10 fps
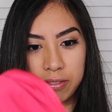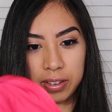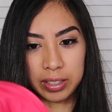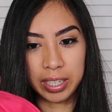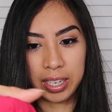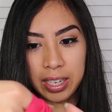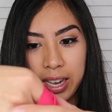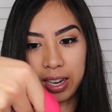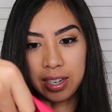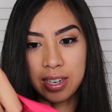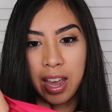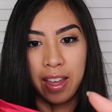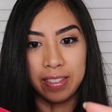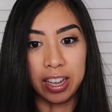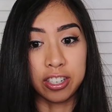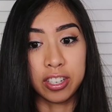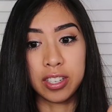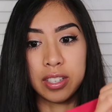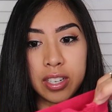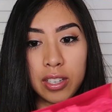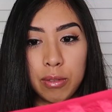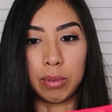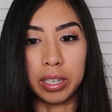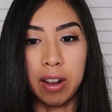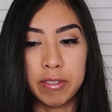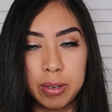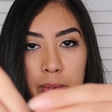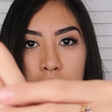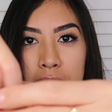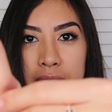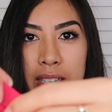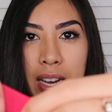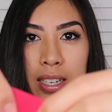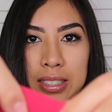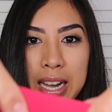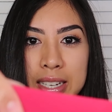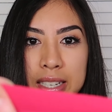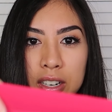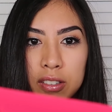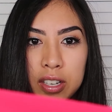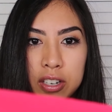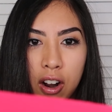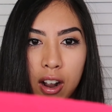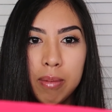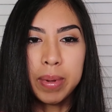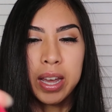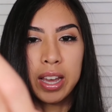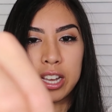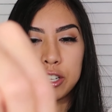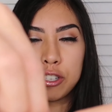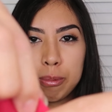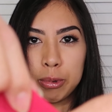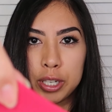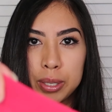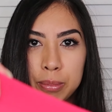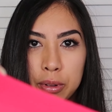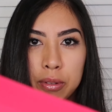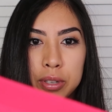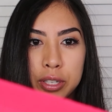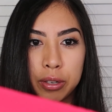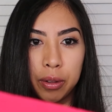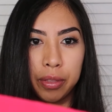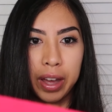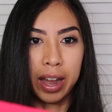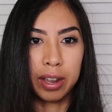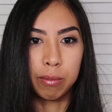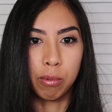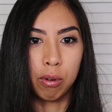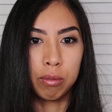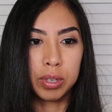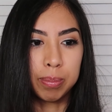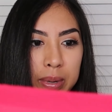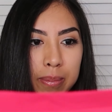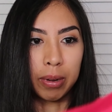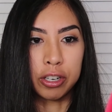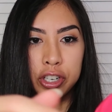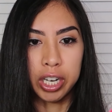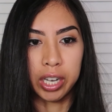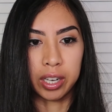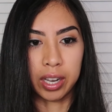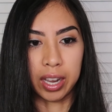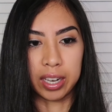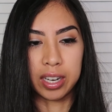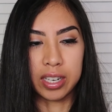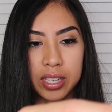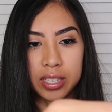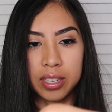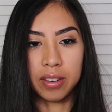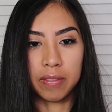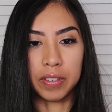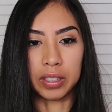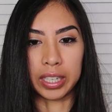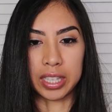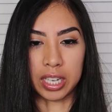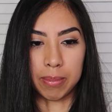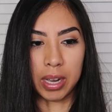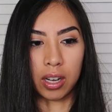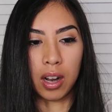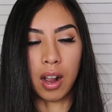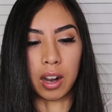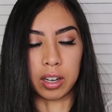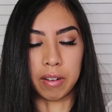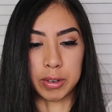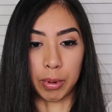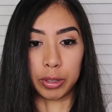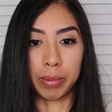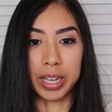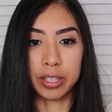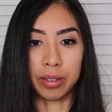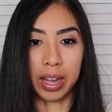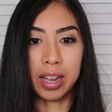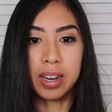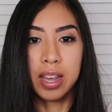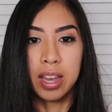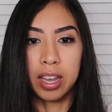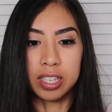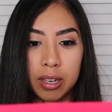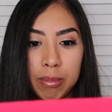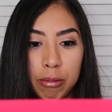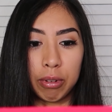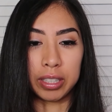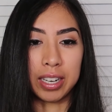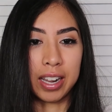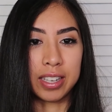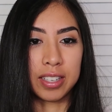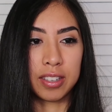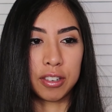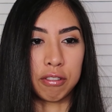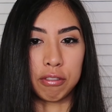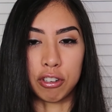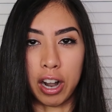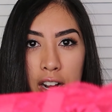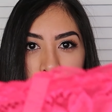feeling and that just is really comfortable. And the elastic on the top is super smooth, so that won't be bunching and it doesn't feel like it's going to be uncomfortable on the waist. So that is going to be really nice to try